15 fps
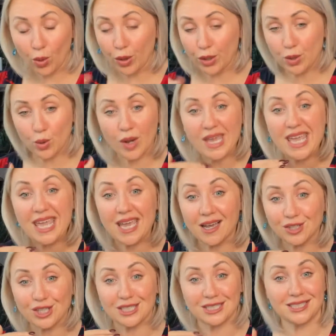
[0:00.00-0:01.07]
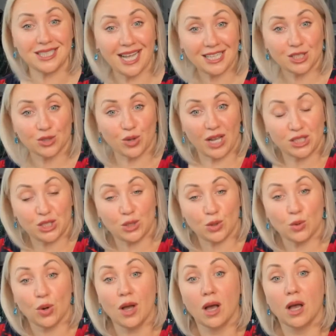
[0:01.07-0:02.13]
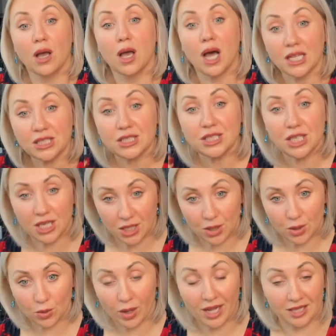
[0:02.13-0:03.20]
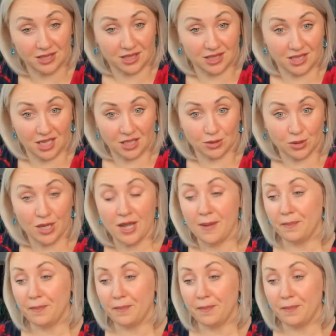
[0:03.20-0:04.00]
or your ego does not let you continue and still